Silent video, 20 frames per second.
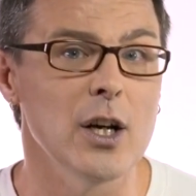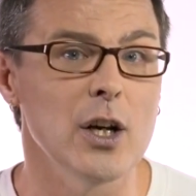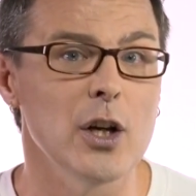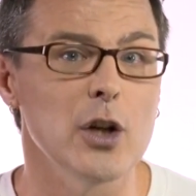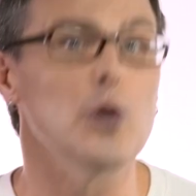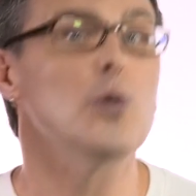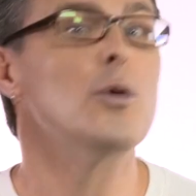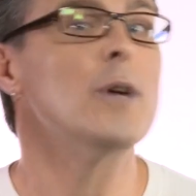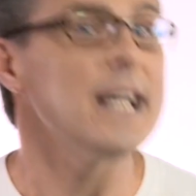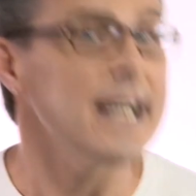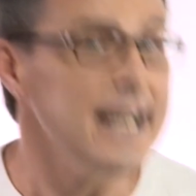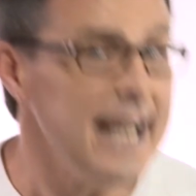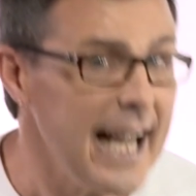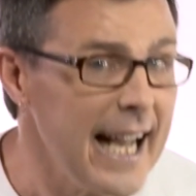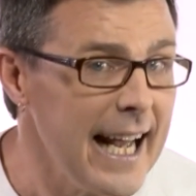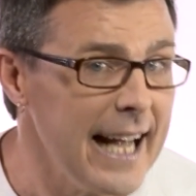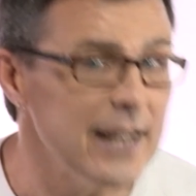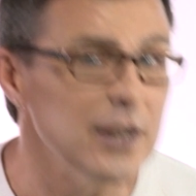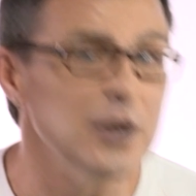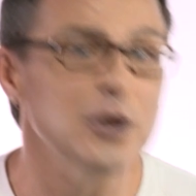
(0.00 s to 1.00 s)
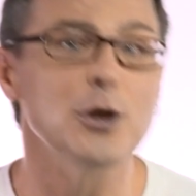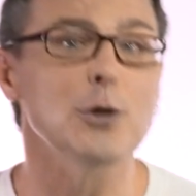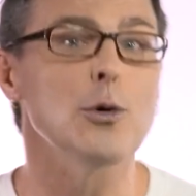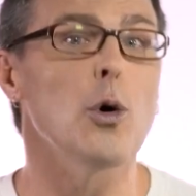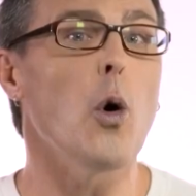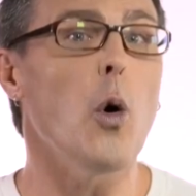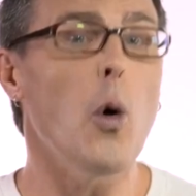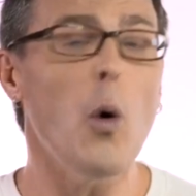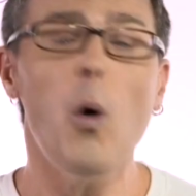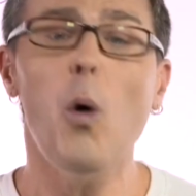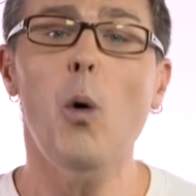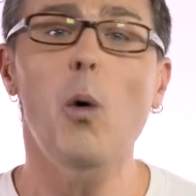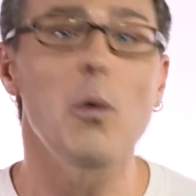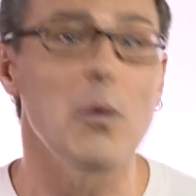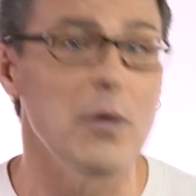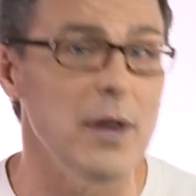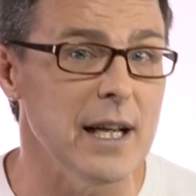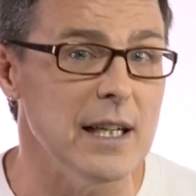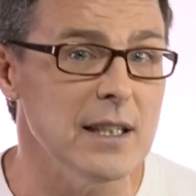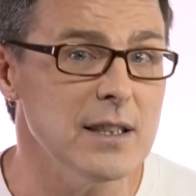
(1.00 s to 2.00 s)
You can do all
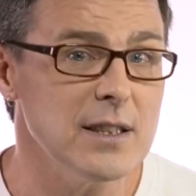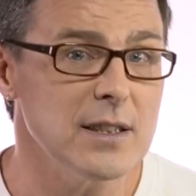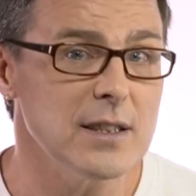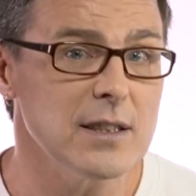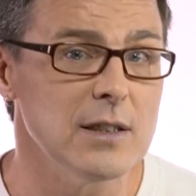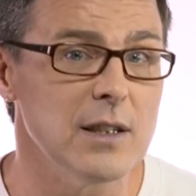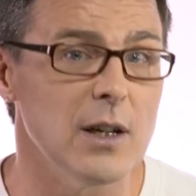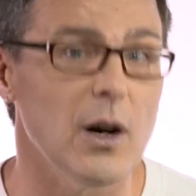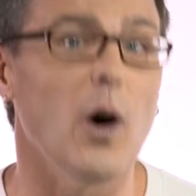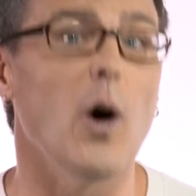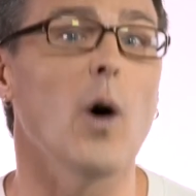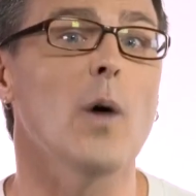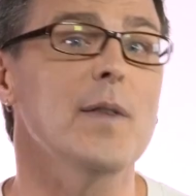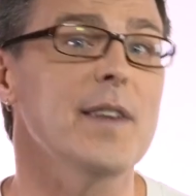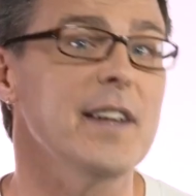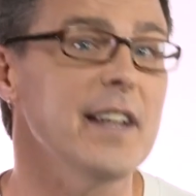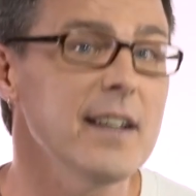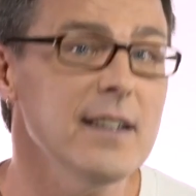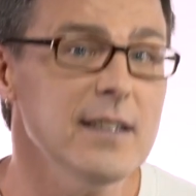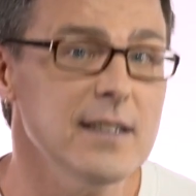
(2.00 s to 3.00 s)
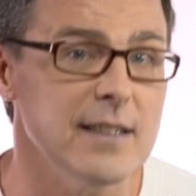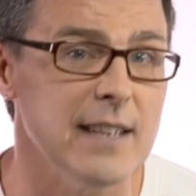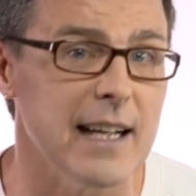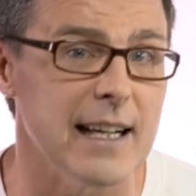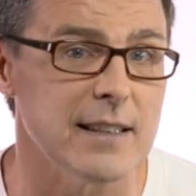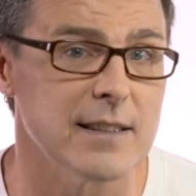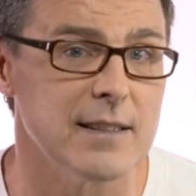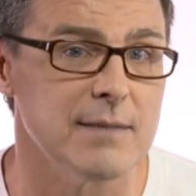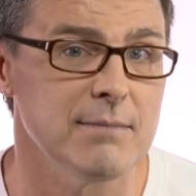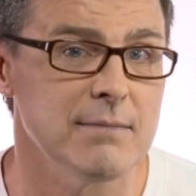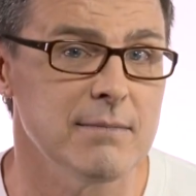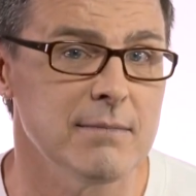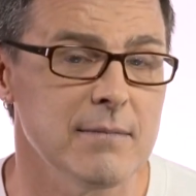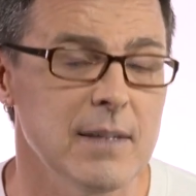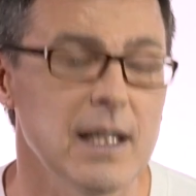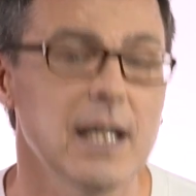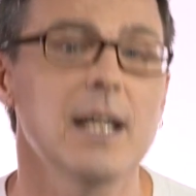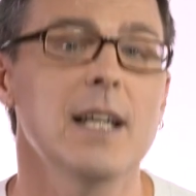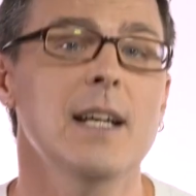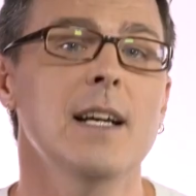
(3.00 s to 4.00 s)
this on the internet.
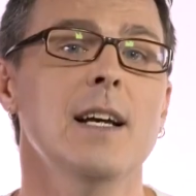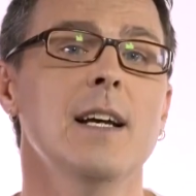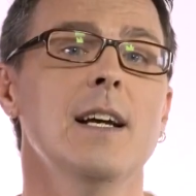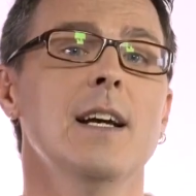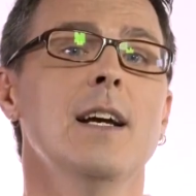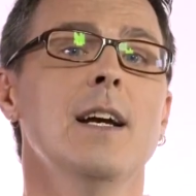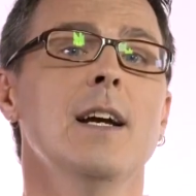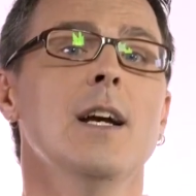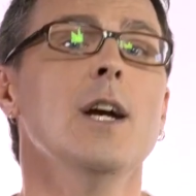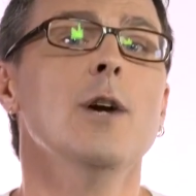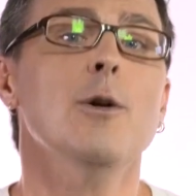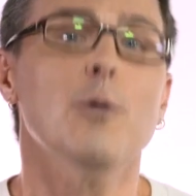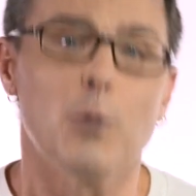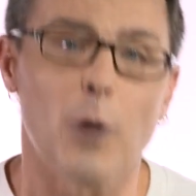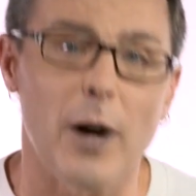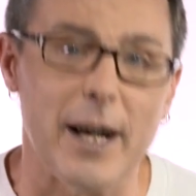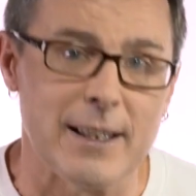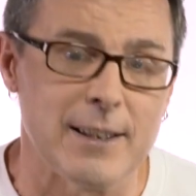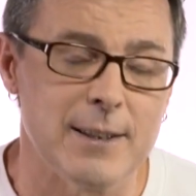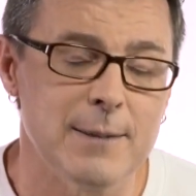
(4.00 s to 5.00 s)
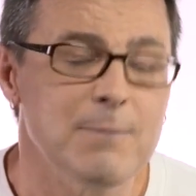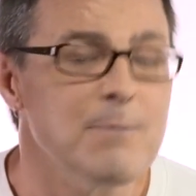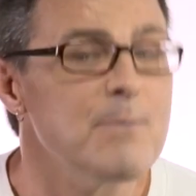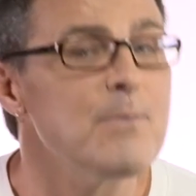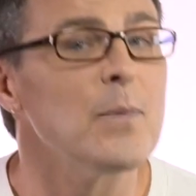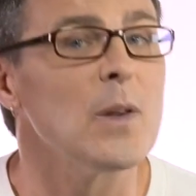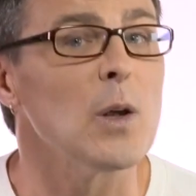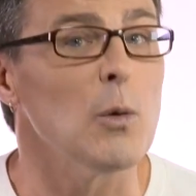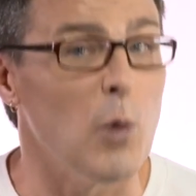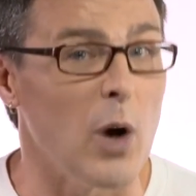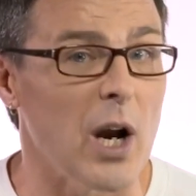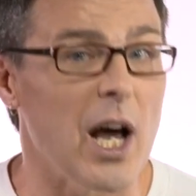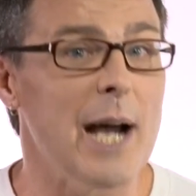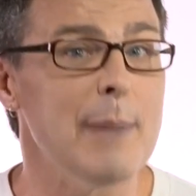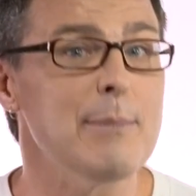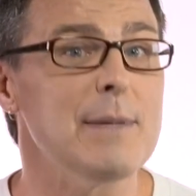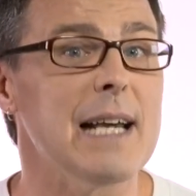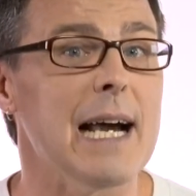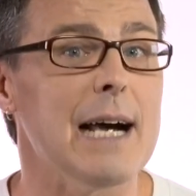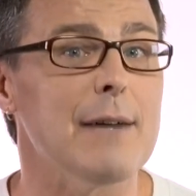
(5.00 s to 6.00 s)
Right, well,
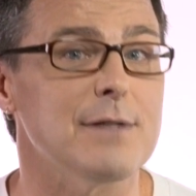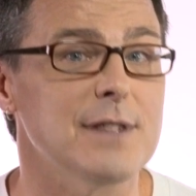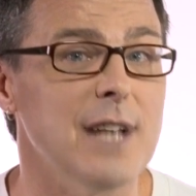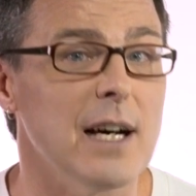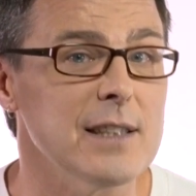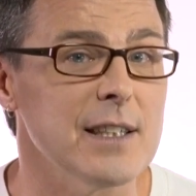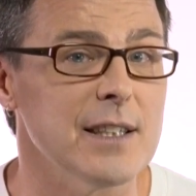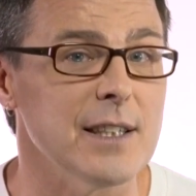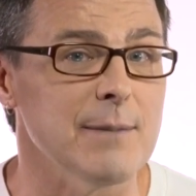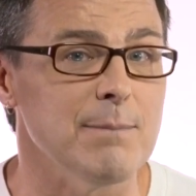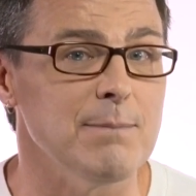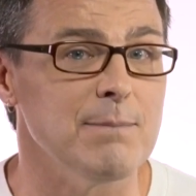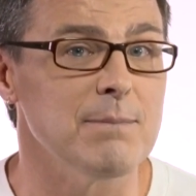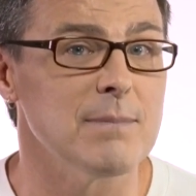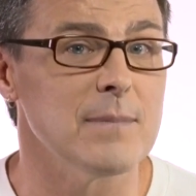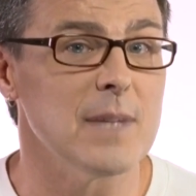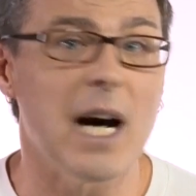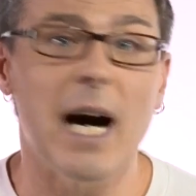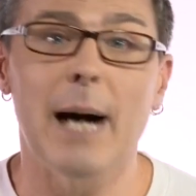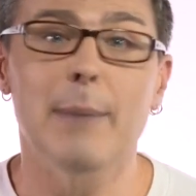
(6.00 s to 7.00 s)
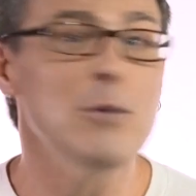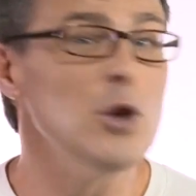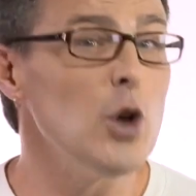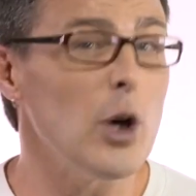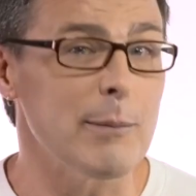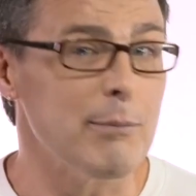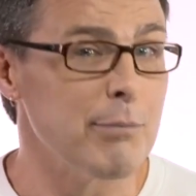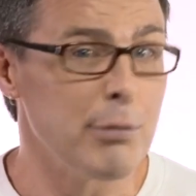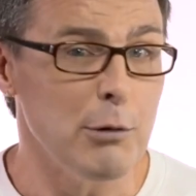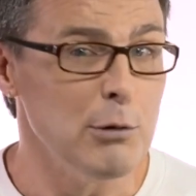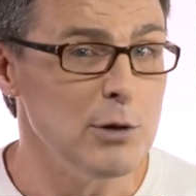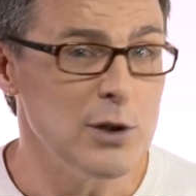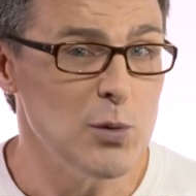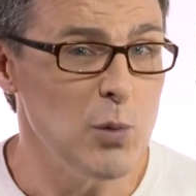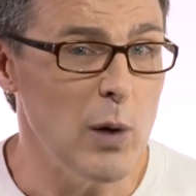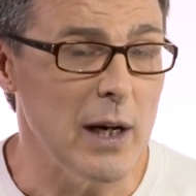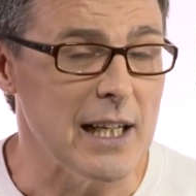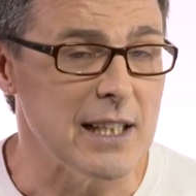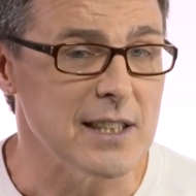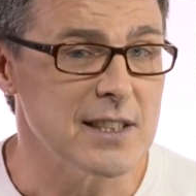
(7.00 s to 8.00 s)
I'm Gav Duncan. I'm not Bruce
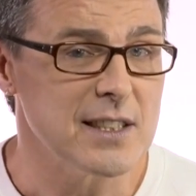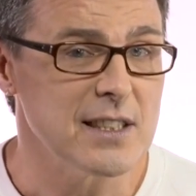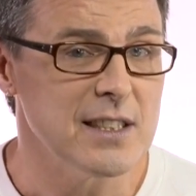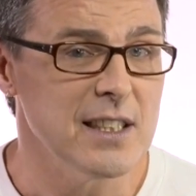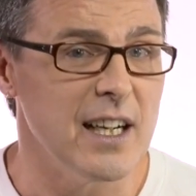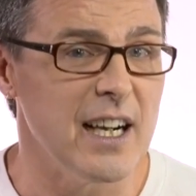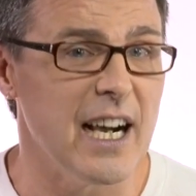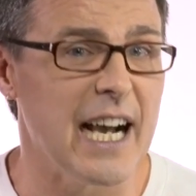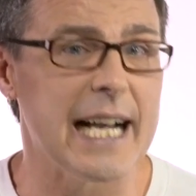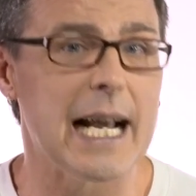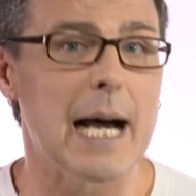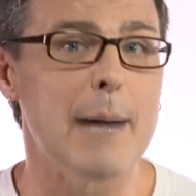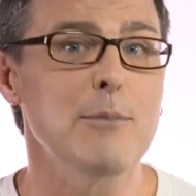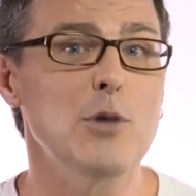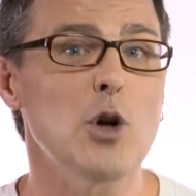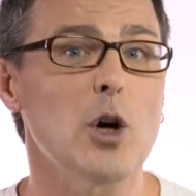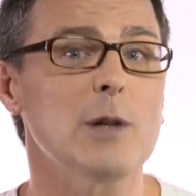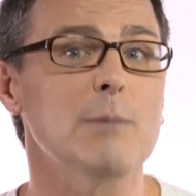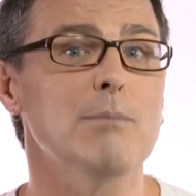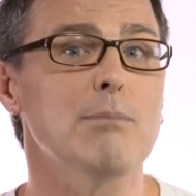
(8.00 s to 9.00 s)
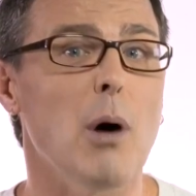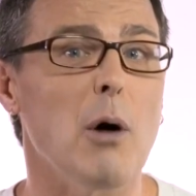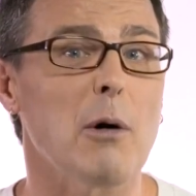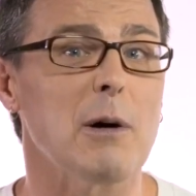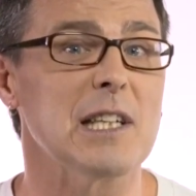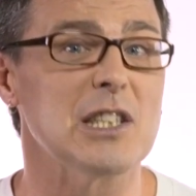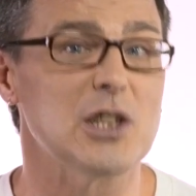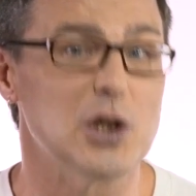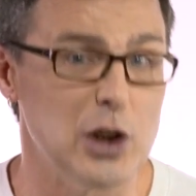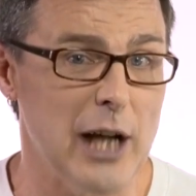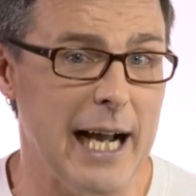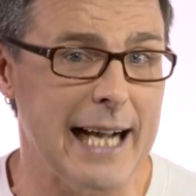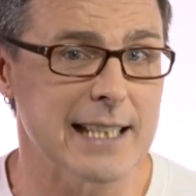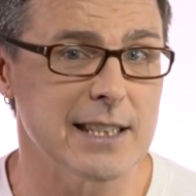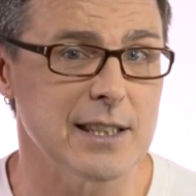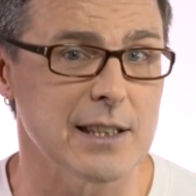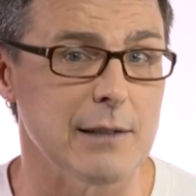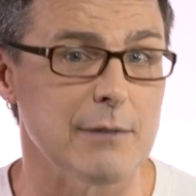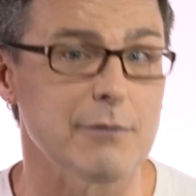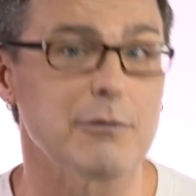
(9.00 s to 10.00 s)
Willis, and I'm not Boris
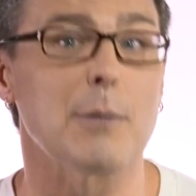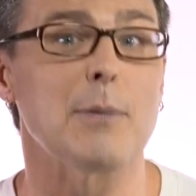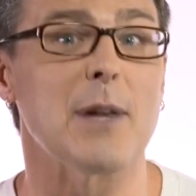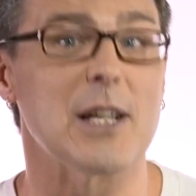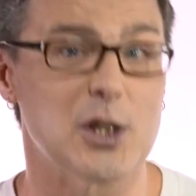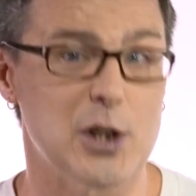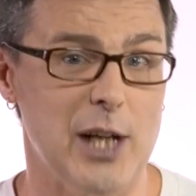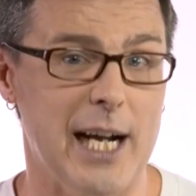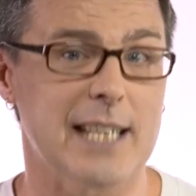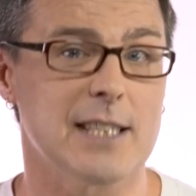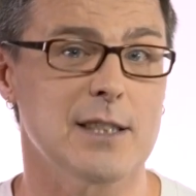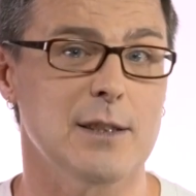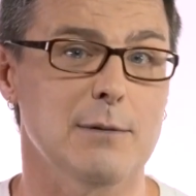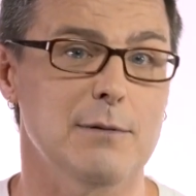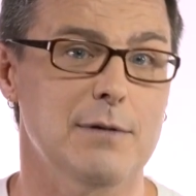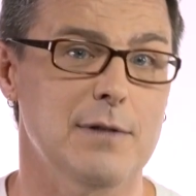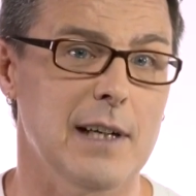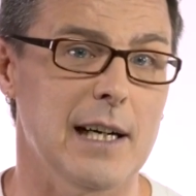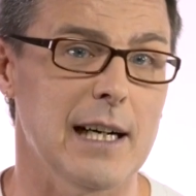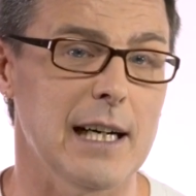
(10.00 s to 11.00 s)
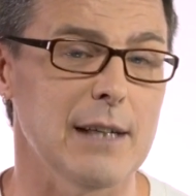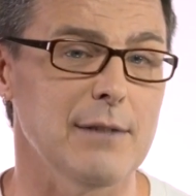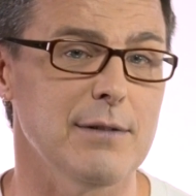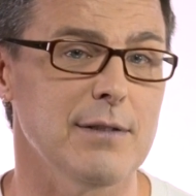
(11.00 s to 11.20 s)
Jackson from the Jackson 5.